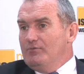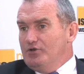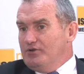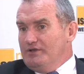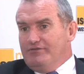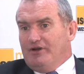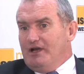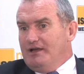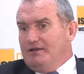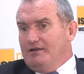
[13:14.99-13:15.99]
you can
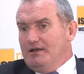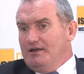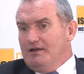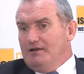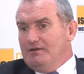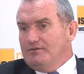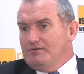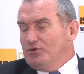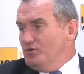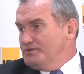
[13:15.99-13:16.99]
find
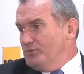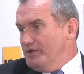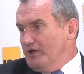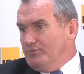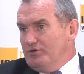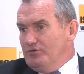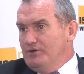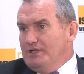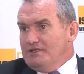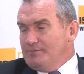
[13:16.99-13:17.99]
tools that will help you
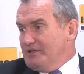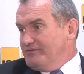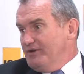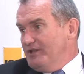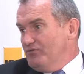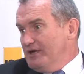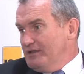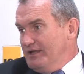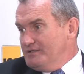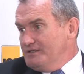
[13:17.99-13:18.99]
specify the right
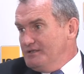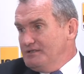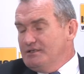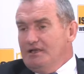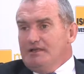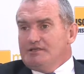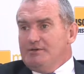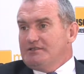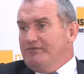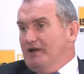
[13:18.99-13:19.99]
lenses,
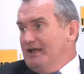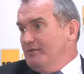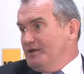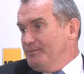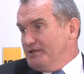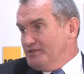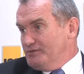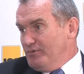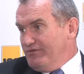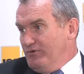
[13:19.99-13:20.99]
specify how many
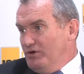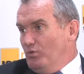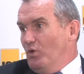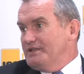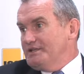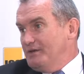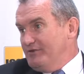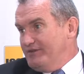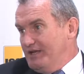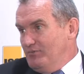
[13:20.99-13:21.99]
pixels per foot, what type
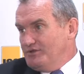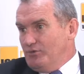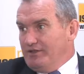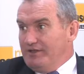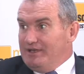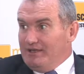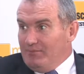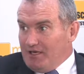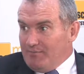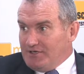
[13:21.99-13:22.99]
of cameras, whether you need
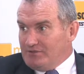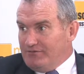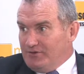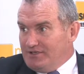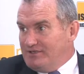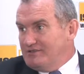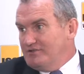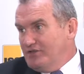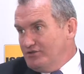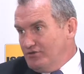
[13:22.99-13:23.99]
megapixel for this
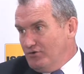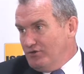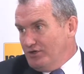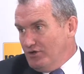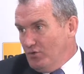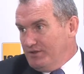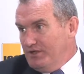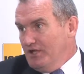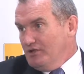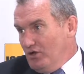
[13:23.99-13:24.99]
installation or you can go with
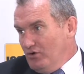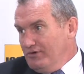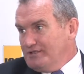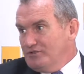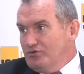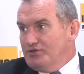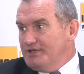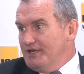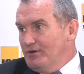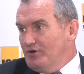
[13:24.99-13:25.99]
lower
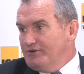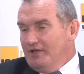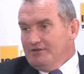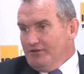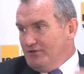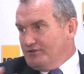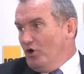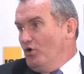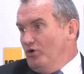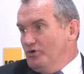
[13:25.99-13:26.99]
resolution cameras. So there's a
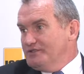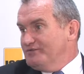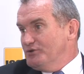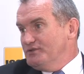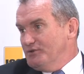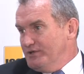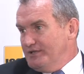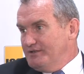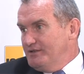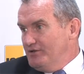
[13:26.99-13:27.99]
whole host of tools that we
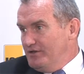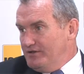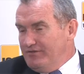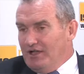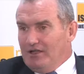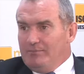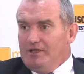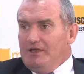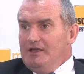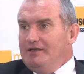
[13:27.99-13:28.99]
continue to develop.
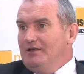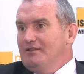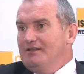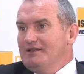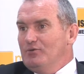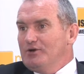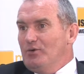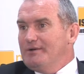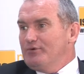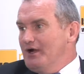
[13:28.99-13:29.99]
And the other thing that we're
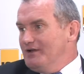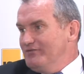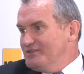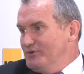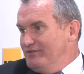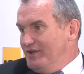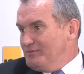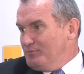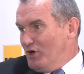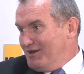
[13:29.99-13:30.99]
quite proud of is we
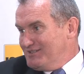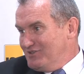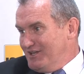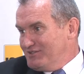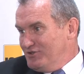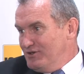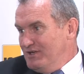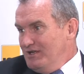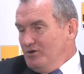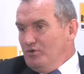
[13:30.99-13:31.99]
developed a product selector,
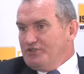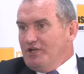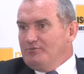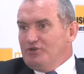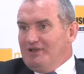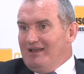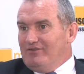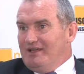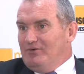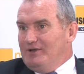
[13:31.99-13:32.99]
which helps you
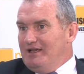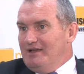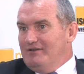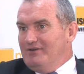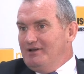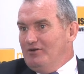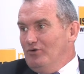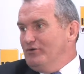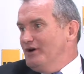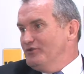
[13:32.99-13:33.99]
navigate. We have
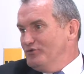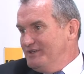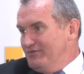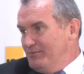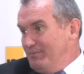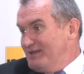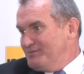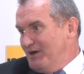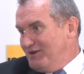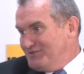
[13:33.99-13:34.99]
over 100 different
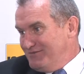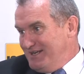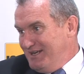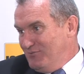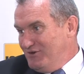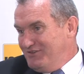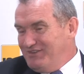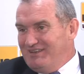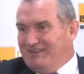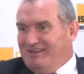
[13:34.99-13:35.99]
base models of
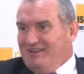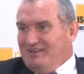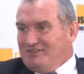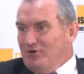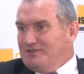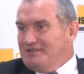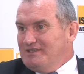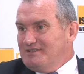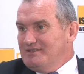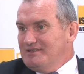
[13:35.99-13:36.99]
cameras, and so
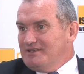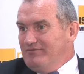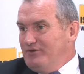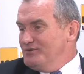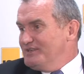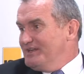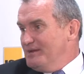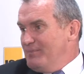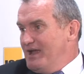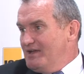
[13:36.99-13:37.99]
it's confusing. In
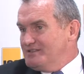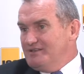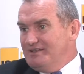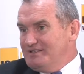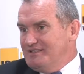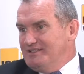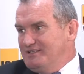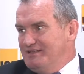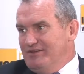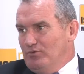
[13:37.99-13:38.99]
the past, in the
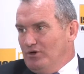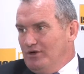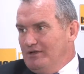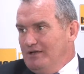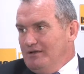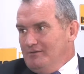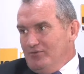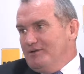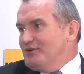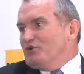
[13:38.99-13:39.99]
CCTV world,
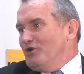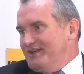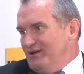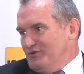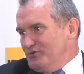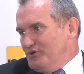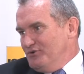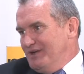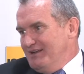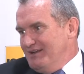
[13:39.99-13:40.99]
pretty much all cameras were
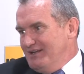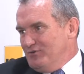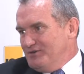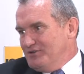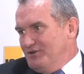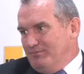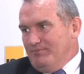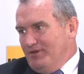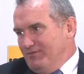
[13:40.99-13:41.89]
created equal. So you